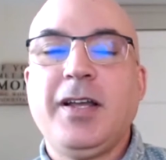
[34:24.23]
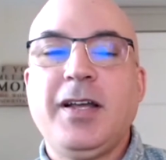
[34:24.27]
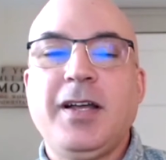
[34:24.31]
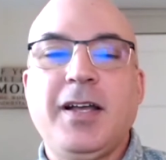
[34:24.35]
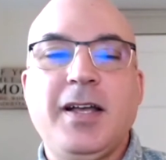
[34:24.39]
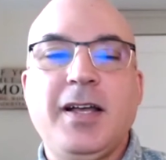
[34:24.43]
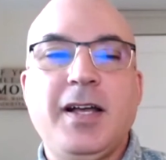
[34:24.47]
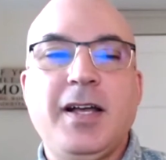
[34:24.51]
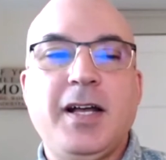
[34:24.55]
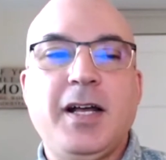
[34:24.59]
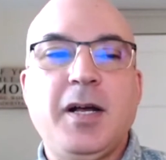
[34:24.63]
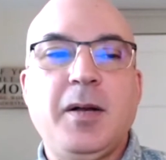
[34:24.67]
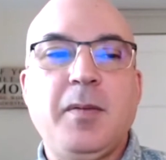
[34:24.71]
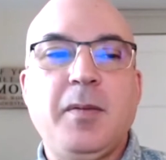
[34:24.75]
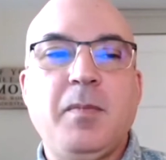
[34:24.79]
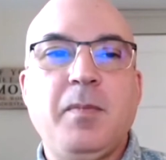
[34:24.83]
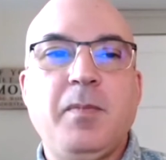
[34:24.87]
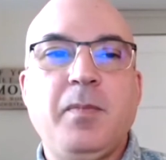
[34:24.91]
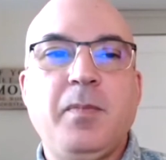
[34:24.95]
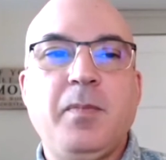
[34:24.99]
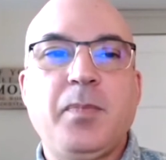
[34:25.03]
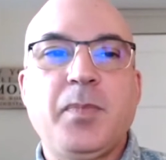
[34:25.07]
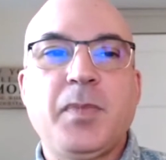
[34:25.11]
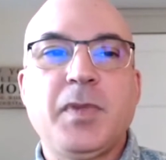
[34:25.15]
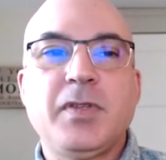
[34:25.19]

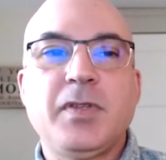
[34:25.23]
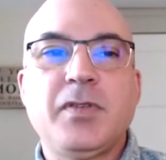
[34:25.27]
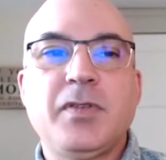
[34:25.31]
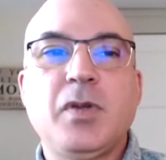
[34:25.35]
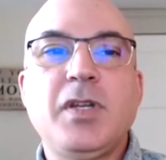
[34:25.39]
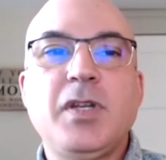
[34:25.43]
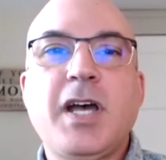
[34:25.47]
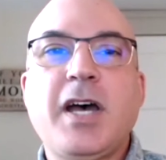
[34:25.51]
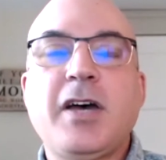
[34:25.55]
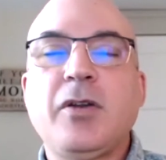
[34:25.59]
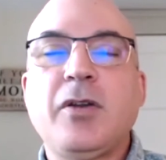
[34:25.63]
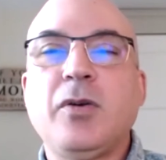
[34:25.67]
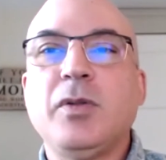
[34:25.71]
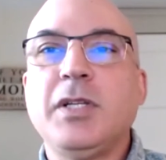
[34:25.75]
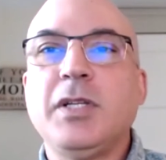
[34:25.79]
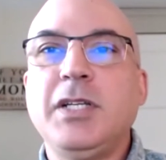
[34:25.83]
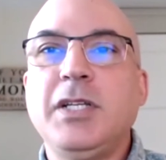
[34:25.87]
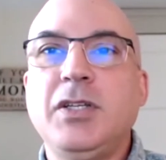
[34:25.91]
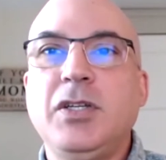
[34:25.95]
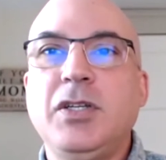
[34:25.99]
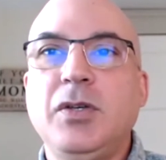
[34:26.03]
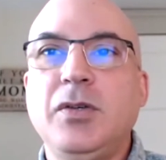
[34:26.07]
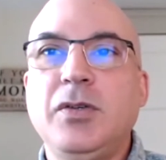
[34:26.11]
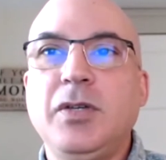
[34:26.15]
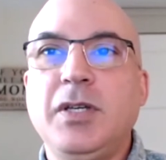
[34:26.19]
So not only
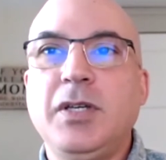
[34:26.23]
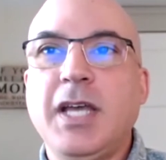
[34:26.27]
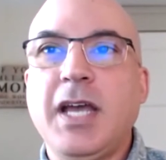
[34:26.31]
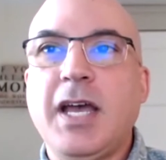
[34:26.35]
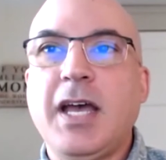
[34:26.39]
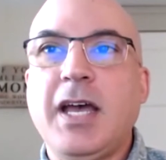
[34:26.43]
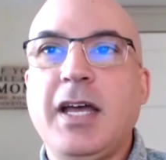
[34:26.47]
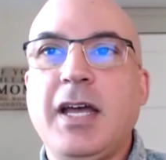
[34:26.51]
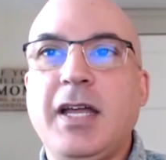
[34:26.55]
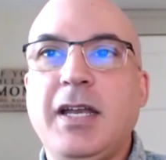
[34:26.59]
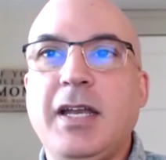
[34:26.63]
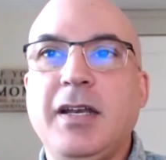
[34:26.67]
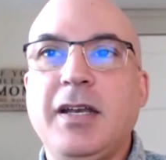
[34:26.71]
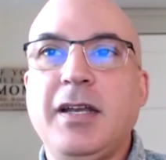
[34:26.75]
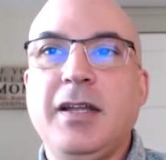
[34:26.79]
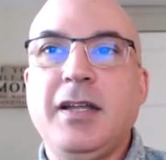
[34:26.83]
do you get,